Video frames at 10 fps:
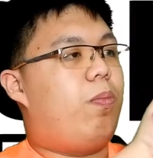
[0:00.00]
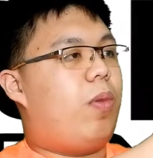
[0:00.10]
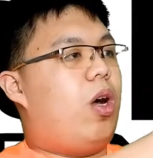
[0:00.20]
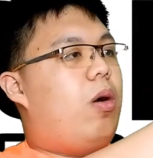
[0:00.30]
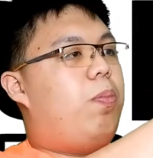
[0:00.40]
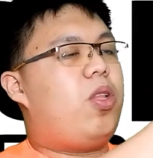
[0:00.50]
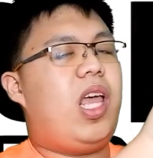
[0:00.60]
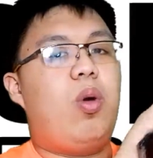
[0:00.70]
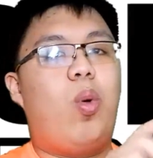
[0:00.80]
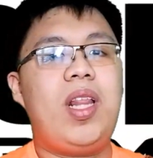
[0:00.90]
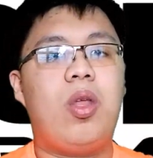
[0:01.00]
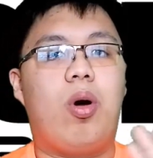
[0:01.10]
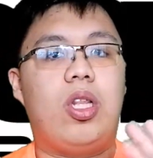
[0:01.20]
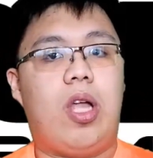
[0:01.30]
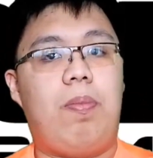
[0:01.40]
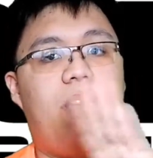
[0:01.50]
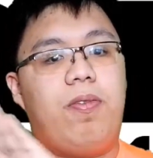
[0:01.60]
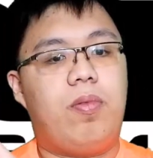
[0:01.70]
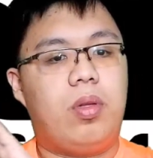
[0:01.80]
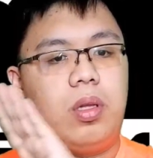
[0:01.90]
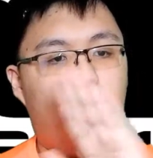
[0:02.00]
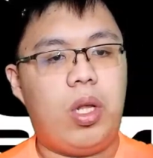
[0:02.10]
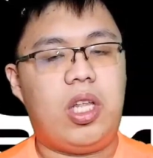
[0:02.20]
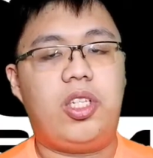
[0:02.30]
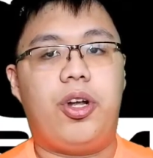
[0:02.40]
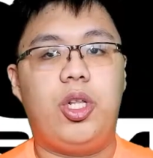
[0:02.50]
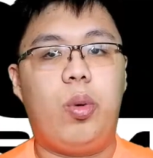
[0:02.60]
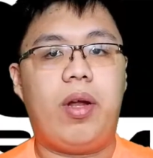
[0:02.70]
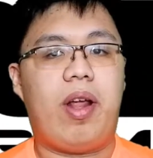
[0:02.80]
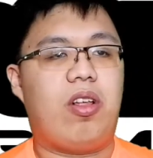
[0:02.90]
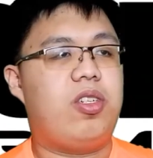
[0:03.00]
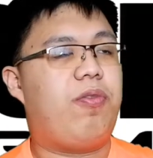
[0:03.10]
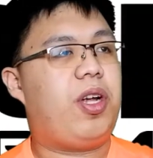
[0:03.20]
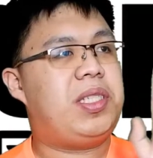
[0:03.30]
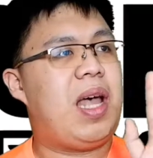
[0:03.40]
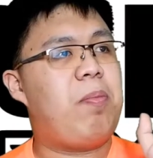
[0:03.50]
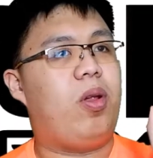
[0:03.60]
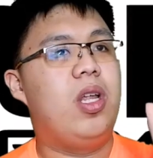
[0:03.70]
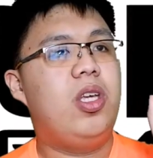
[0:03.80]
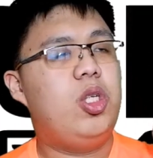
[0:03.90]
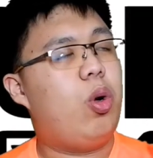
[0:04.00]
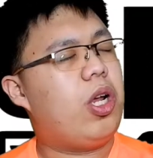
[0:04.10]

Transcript: put a window on top of the one that you're doing right now. So for example, you are